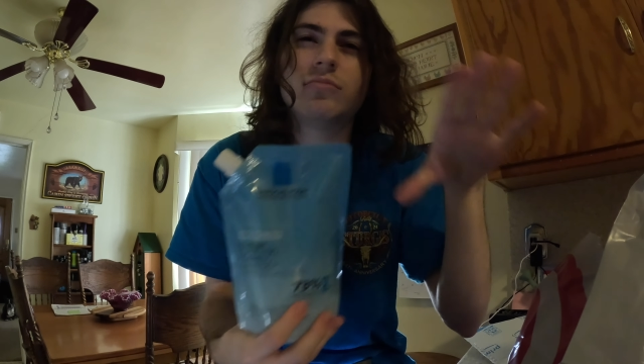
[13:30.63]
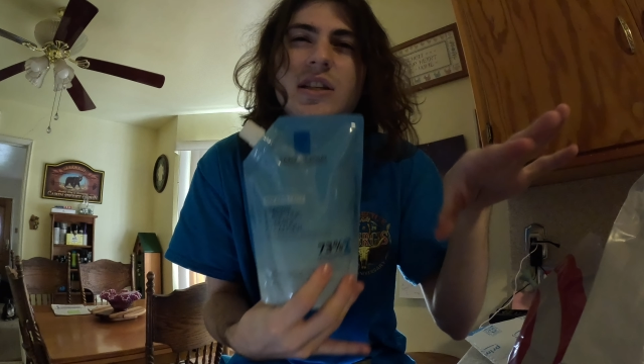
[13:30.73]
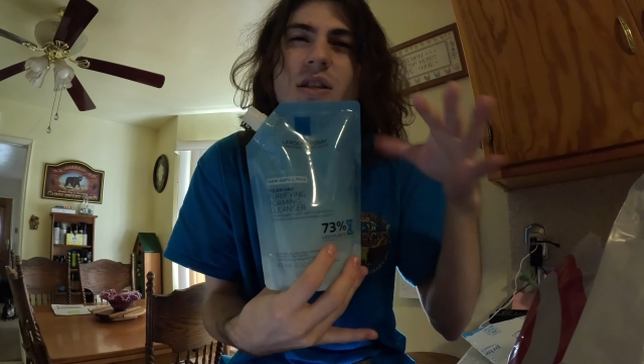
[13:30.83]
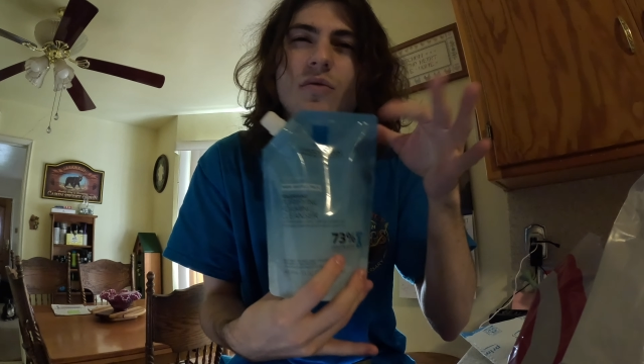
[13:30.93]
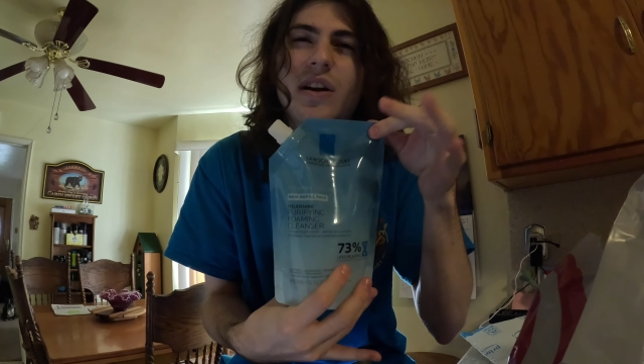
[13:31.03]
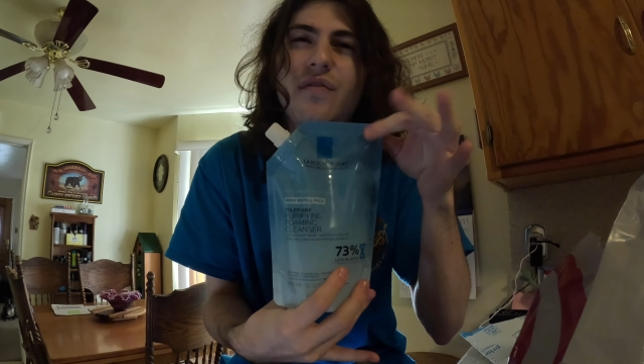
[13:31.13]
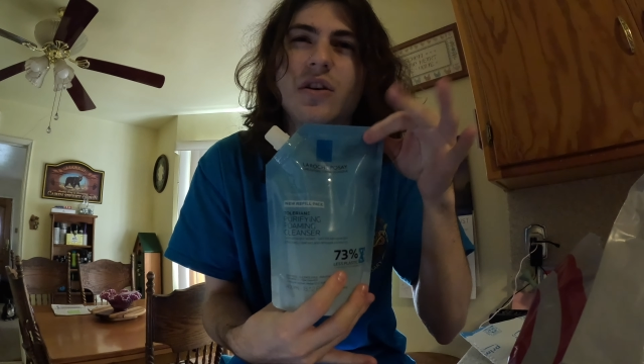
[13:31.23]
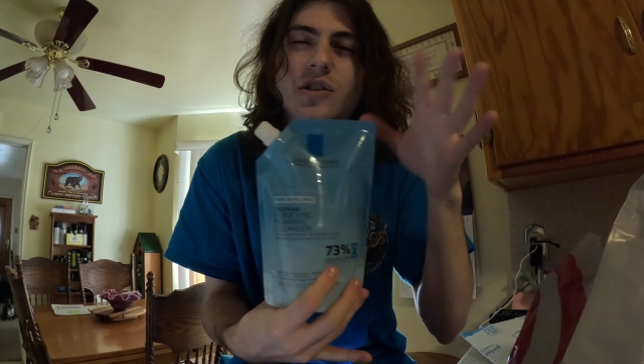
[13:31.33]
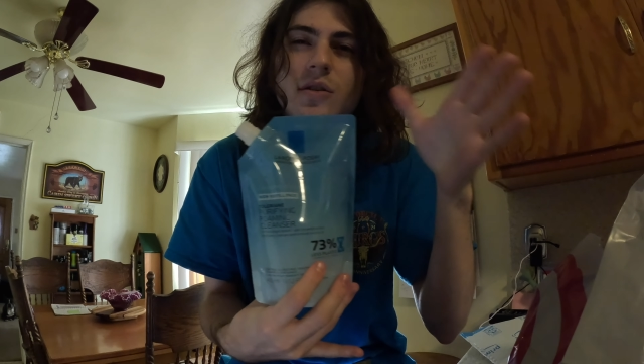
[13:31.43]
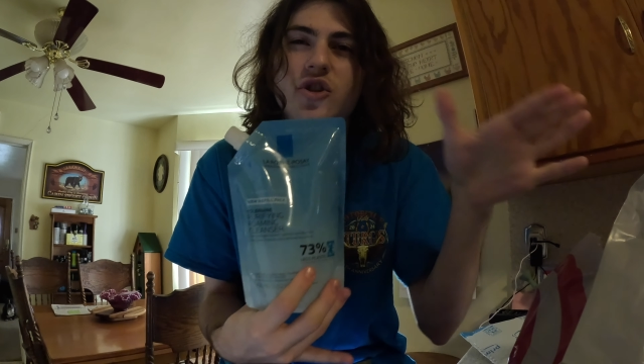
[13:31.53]
this is the
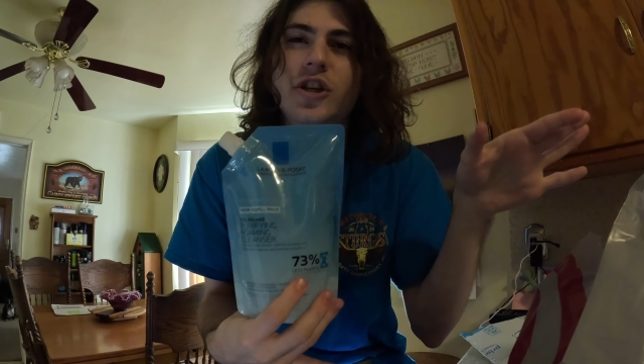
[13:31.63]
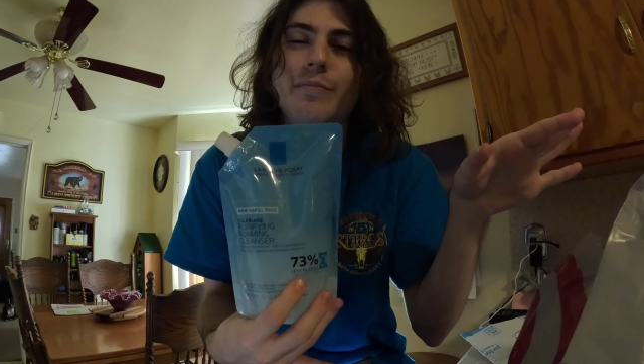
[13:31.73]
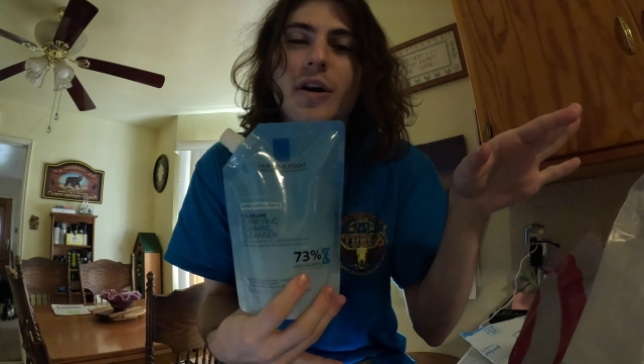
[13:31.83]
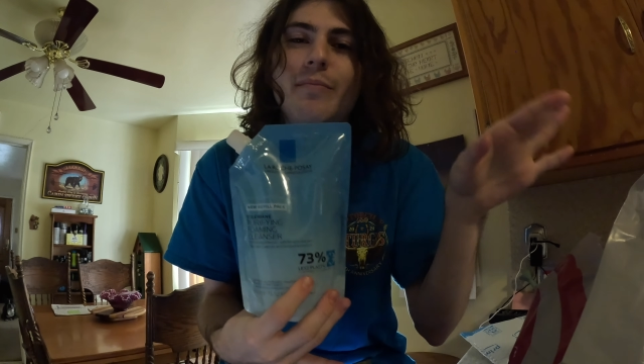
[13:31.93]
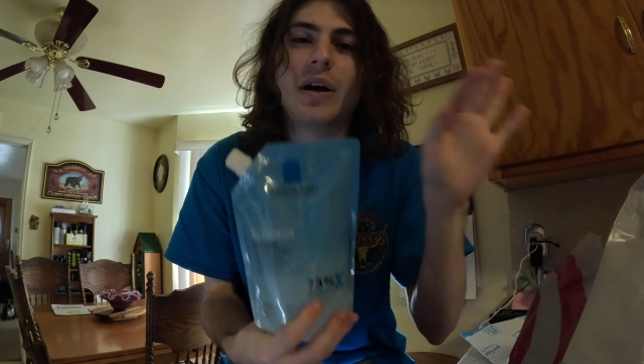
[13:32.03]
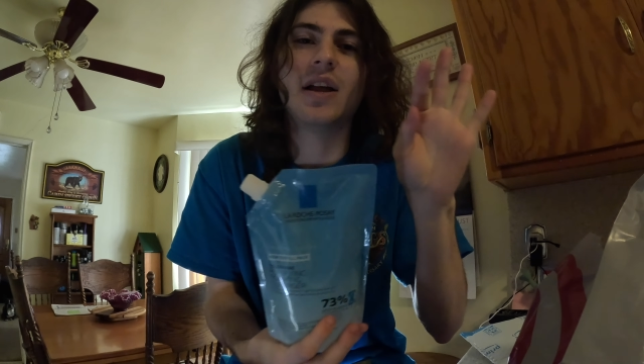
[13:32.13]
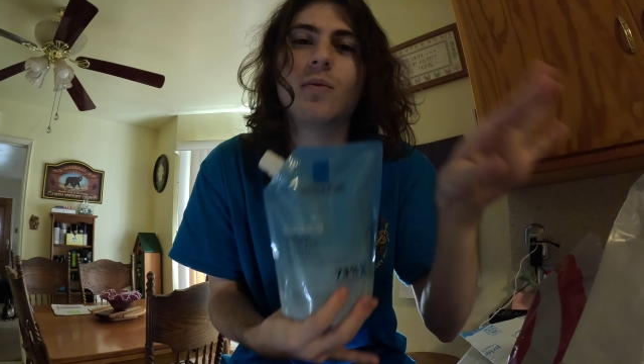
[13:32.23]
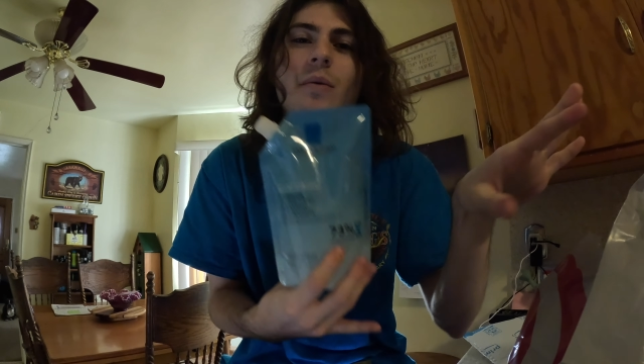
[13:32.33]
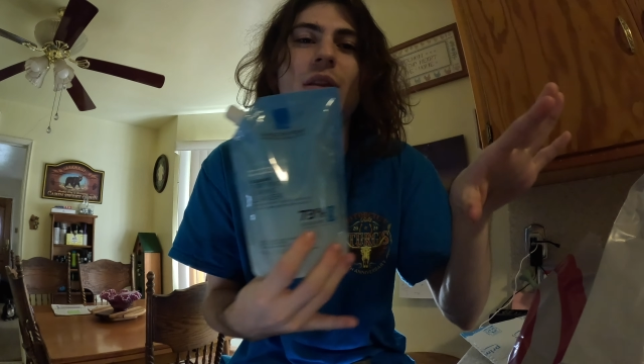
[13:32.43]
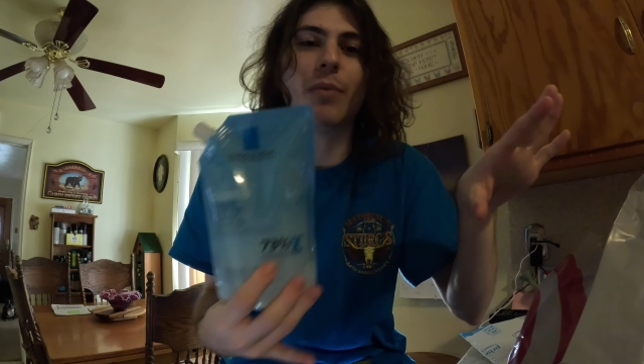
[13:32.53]
refill so it's cheaper, but
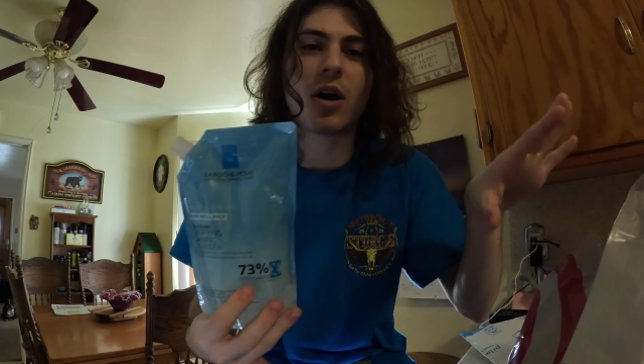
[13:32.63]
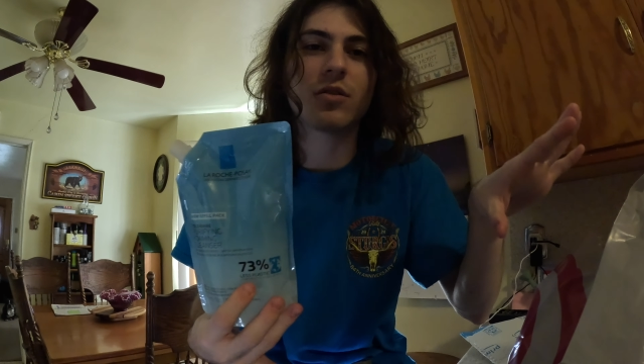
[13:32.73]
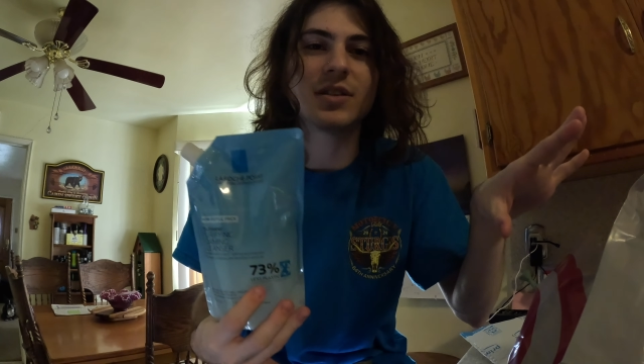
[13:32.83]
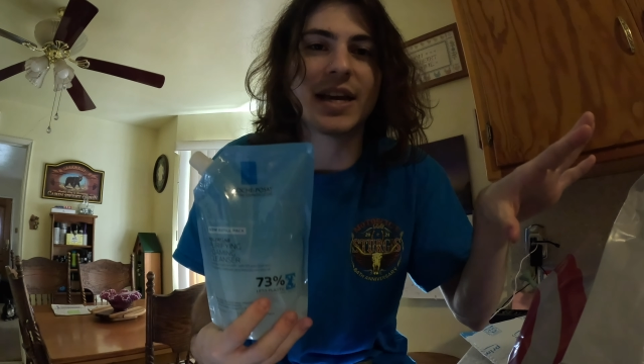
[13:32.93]
the one with the bottle